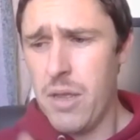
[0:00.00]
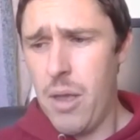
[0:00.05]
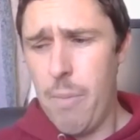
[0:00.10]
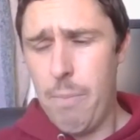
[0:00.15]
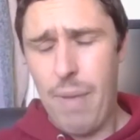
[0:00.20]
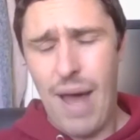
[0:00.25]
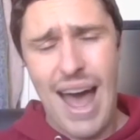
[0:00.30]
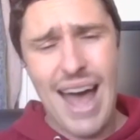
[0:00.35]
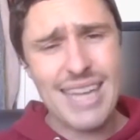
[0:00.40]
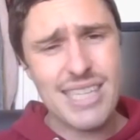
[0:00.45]

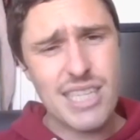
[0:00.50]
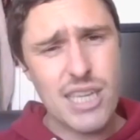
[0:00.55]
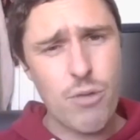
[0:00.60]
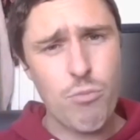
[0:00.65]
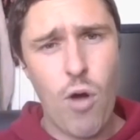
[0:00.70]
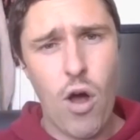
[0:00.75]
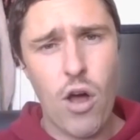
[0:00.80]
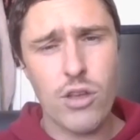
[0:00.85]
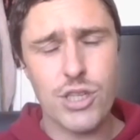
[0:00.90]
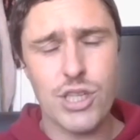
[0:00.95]
But as it
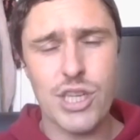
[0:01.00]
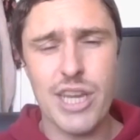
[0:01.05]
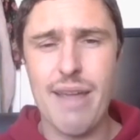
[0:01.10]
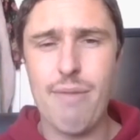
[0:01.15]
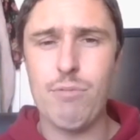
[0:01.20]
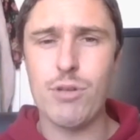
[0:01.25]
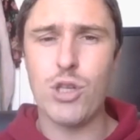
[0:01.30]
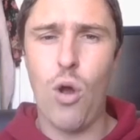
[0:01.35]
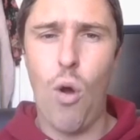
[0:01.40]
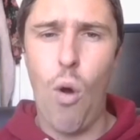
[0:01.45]

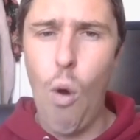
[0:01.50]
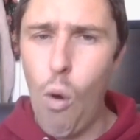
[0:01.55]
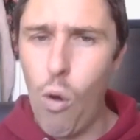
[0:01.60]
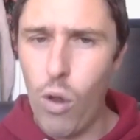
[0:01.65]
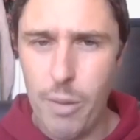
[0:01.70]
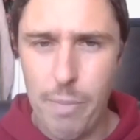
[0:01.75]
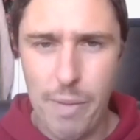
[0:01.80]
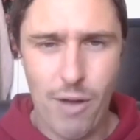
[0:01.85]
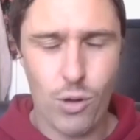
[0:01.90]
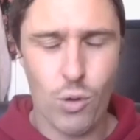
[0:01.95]
was
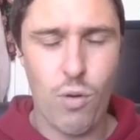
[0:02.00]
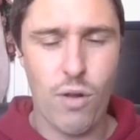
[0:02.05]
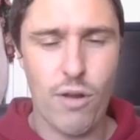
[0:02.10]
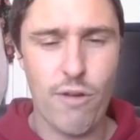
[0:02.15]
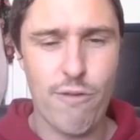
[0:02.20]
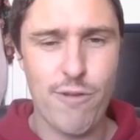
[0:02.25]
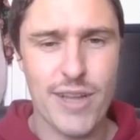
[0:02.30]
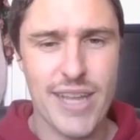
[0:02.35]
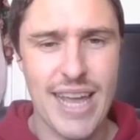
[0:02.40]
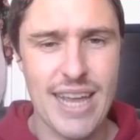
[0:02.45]
all about
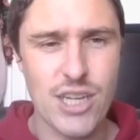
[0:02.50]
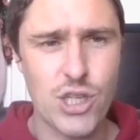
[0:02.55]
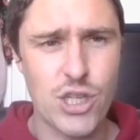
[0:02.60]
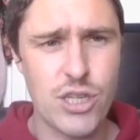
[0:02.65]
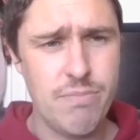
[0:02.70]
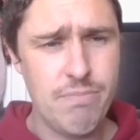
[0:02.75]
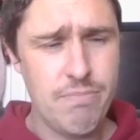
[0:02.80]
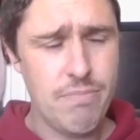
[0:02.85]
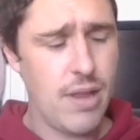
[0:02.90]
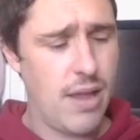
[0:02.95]

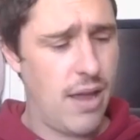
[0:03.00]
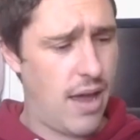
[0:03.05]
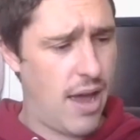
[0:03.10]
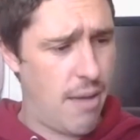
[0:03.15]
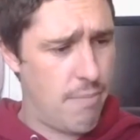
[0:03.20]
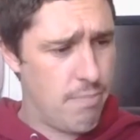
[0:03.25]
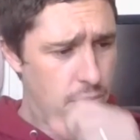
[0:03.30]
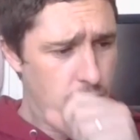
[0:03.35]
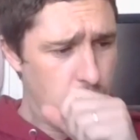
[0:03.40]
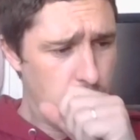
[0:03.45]
qualification.
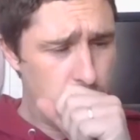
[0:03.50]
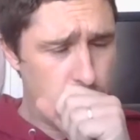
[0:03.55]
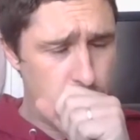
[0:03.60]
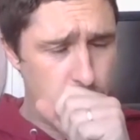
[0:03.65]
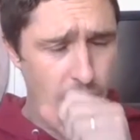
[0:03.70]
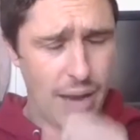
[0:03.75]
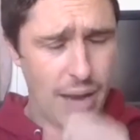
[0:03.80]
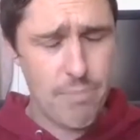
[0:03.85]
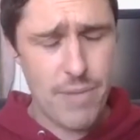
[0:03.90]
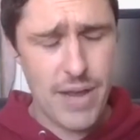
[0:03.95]

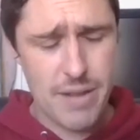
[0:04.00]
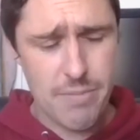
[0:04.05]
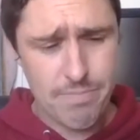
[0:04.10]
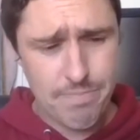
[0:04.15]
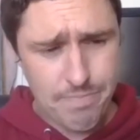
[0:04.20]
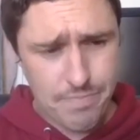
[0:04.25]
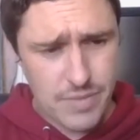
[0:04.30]
Pardon me.